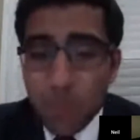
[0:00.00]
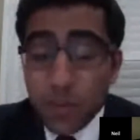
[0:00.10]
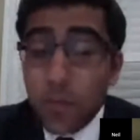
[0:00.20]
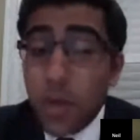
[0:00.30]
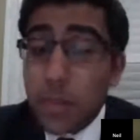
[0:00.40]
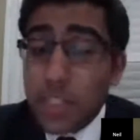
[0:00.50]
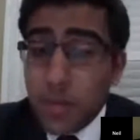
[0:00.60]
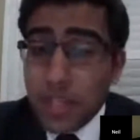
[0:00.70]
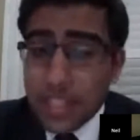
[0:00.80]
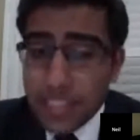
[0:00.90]
For public
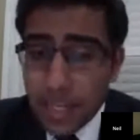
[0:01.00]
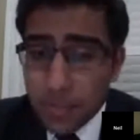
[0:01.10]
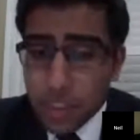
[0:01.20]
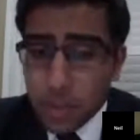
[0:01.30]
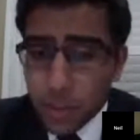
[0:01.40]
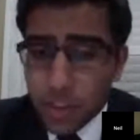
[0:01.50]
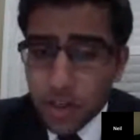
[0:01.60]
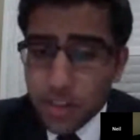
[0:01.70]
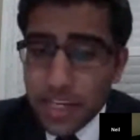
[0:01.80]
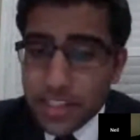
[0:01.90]
speaking tips, Sricharan
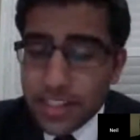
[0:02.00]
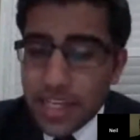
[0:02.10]
says,